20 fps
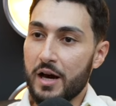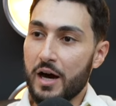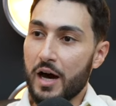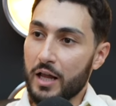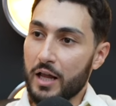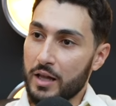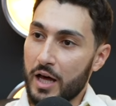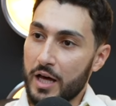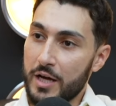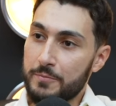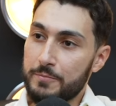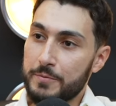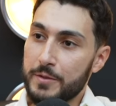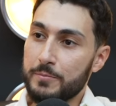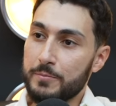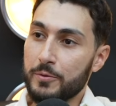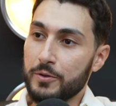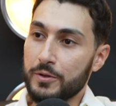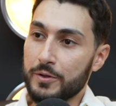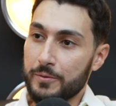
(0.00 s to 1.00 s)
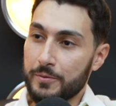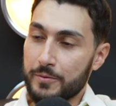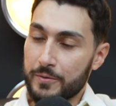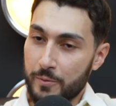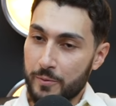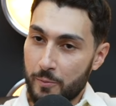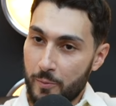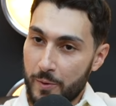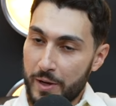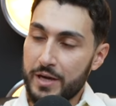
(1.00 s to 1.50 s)
a lot of people, the,
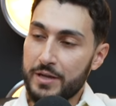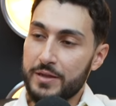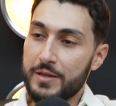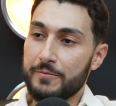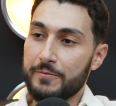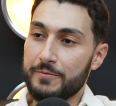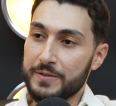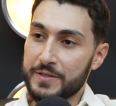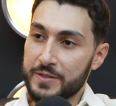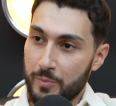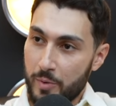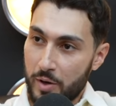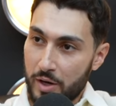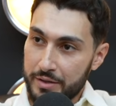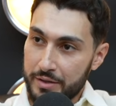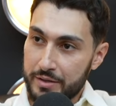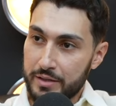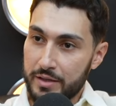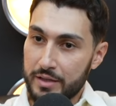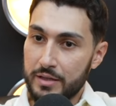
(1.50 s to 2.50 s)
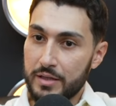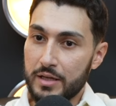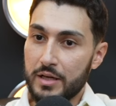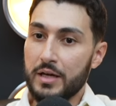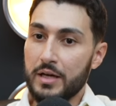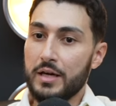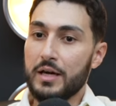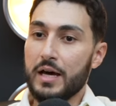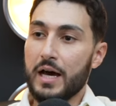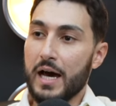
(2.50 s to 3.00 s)
the way they've responded
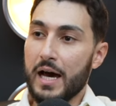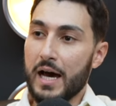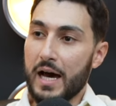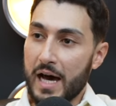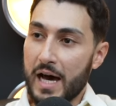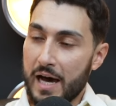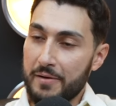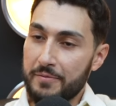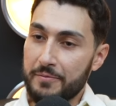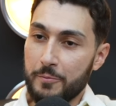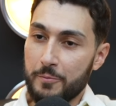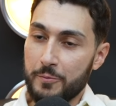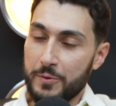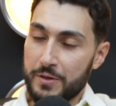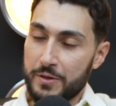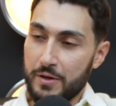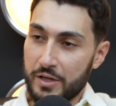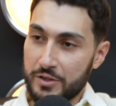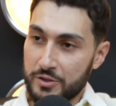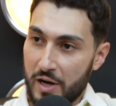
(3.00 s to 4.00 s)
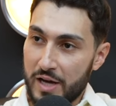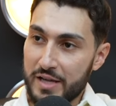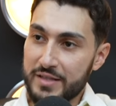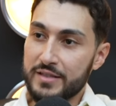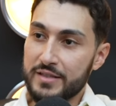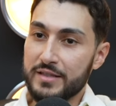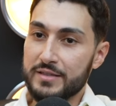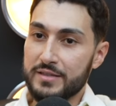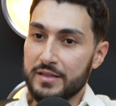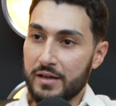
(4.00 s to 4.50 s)
uh, with
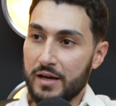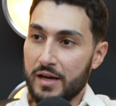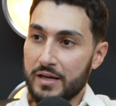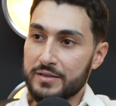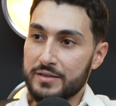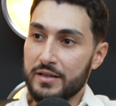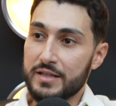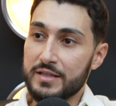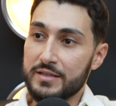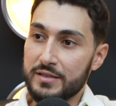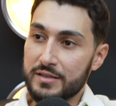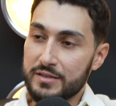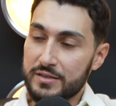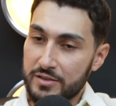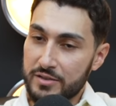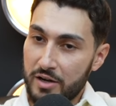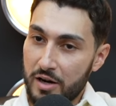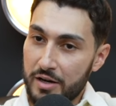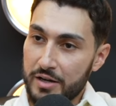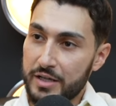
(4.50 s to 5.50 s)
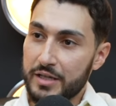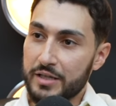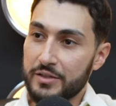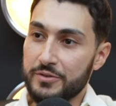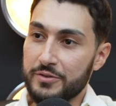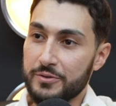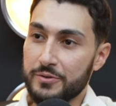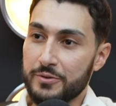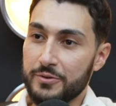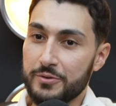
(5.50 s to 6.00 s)
atrocities in Gaza is they're starting
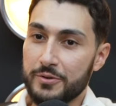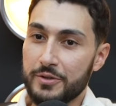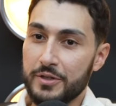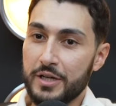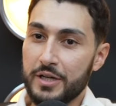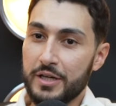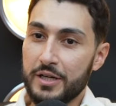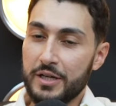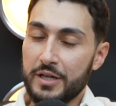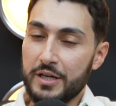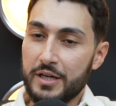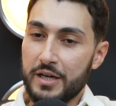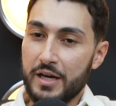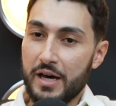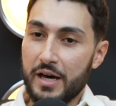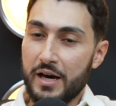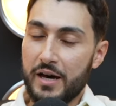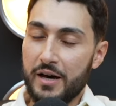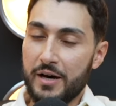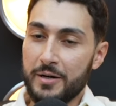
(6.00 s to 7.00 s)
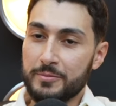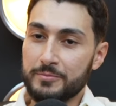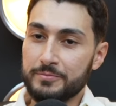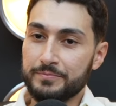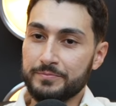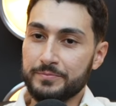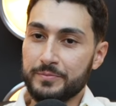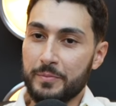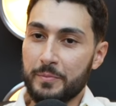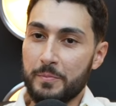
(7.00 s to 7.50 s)
to um,
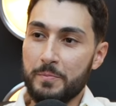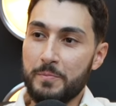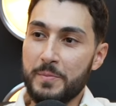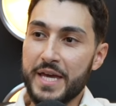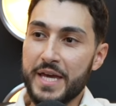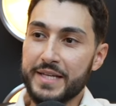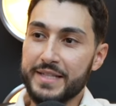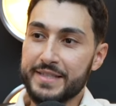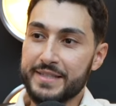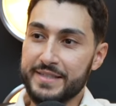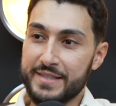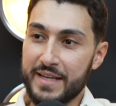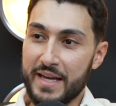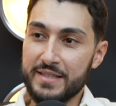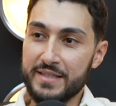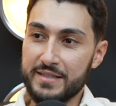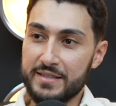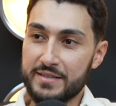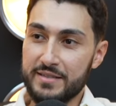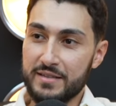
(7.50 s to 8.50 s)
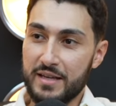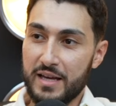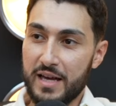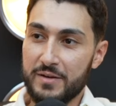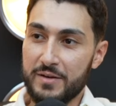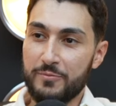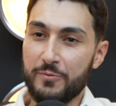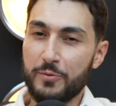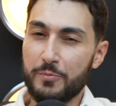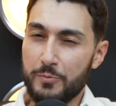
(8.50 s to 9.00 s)
make sense.
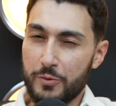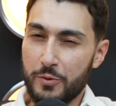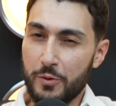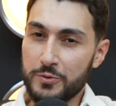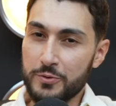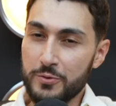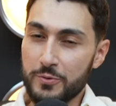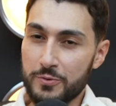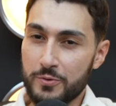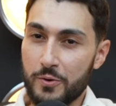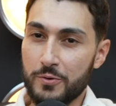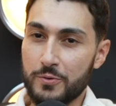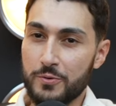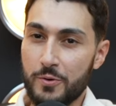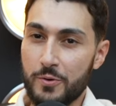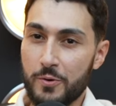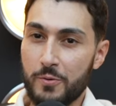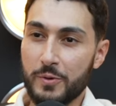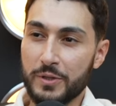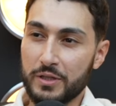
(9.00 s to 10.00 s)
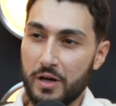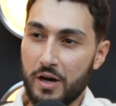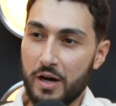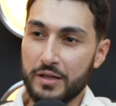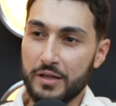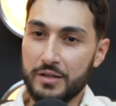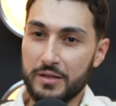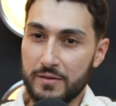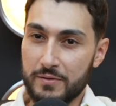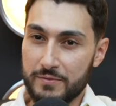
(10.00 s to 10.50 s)
And for those who don't know what
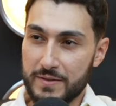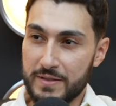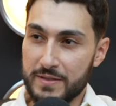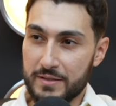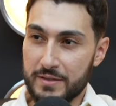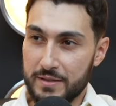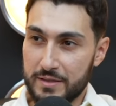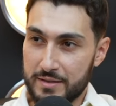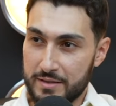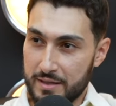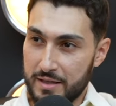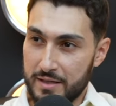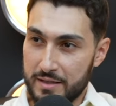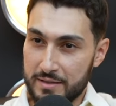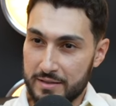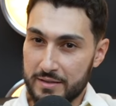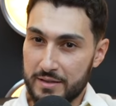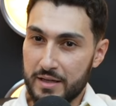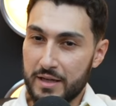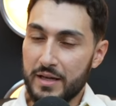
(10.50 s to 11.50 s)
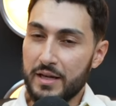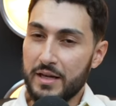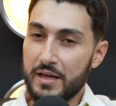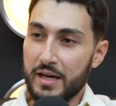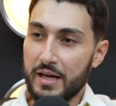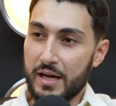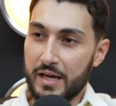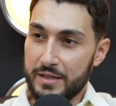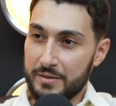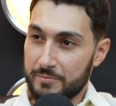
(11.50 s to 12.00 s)
cognitive dissonance is,
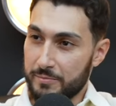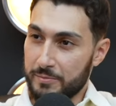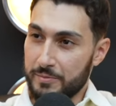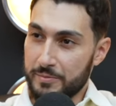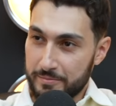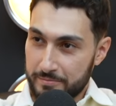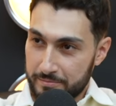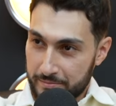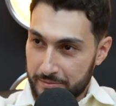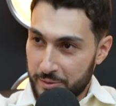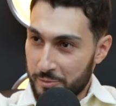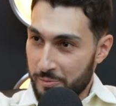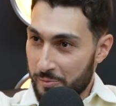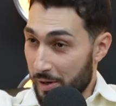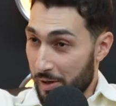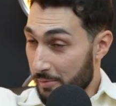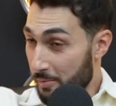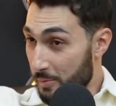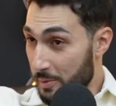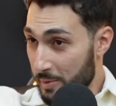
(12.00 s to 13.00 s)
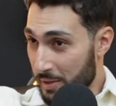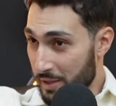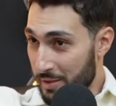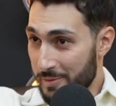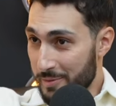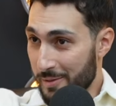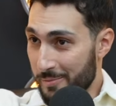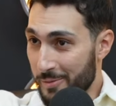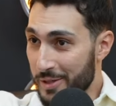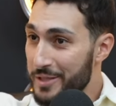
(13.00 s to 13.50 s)
and you're probably going
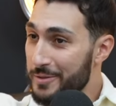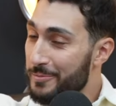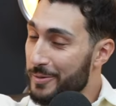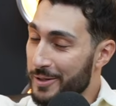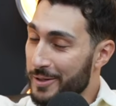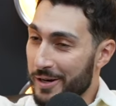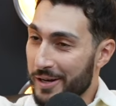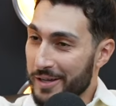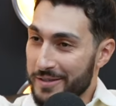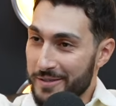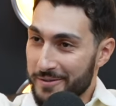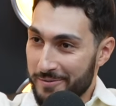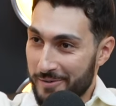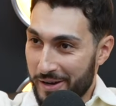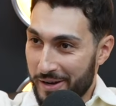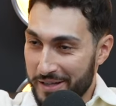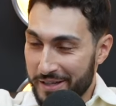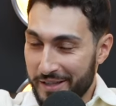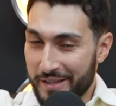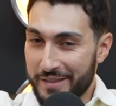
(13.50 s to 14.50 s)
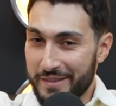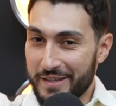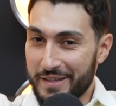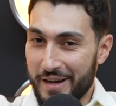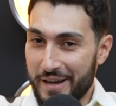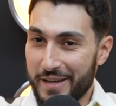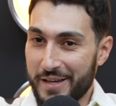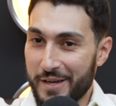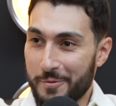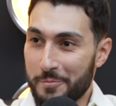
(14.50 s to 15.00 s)
to be much better at defining it than
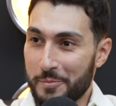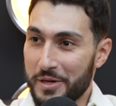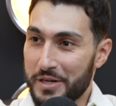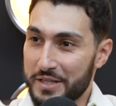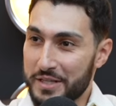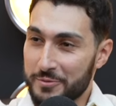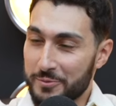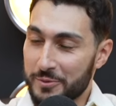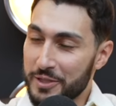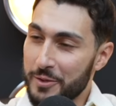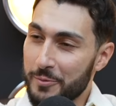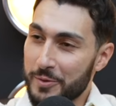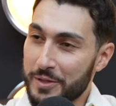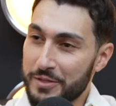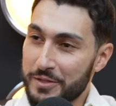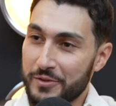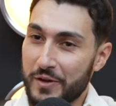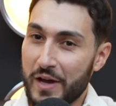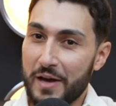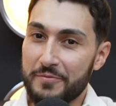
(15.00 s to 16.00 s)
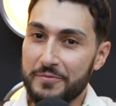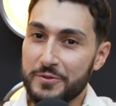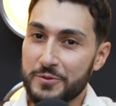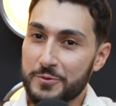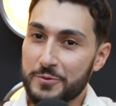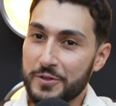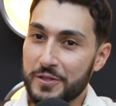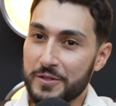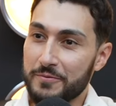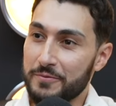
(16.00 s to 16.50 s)
I am, but it's really when you have
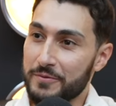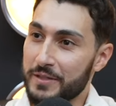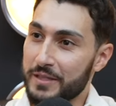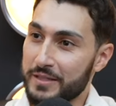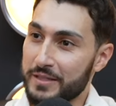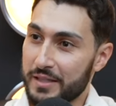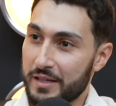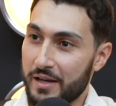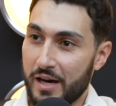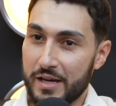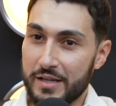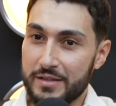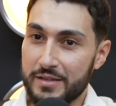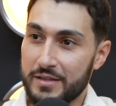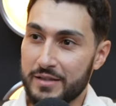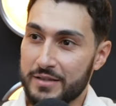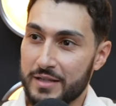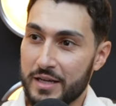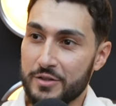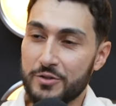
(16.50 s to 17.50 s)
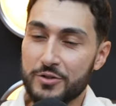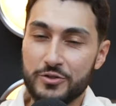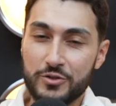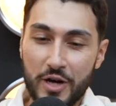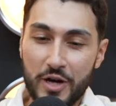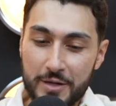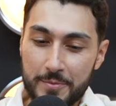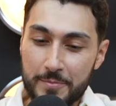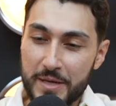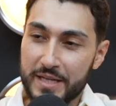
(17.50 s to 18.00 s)
two conflicting ideas and you're
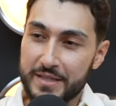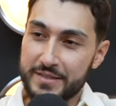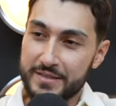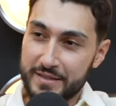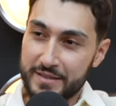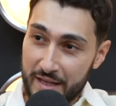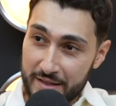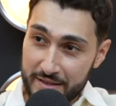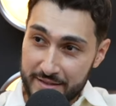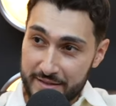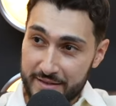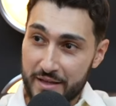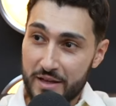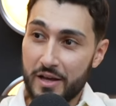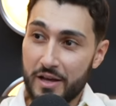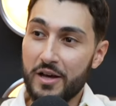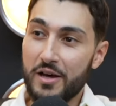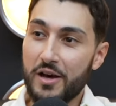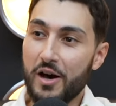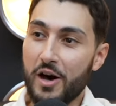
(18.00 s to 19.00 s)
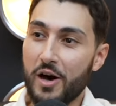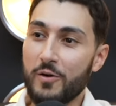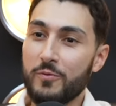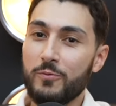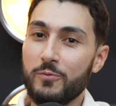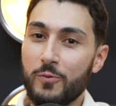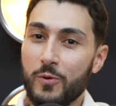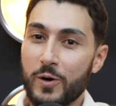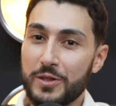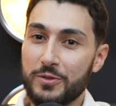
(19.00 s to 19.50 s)
trying to make sense of
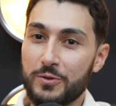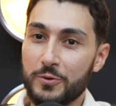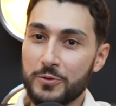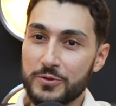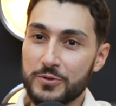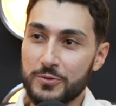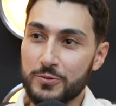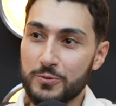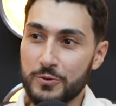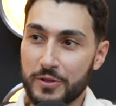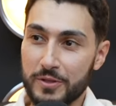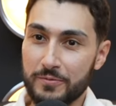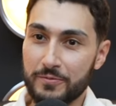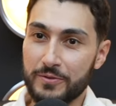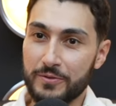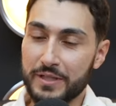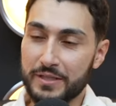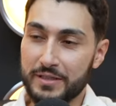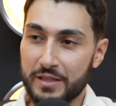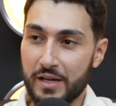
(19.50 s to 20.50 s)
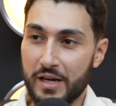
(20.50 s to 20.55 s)
what those two conflicting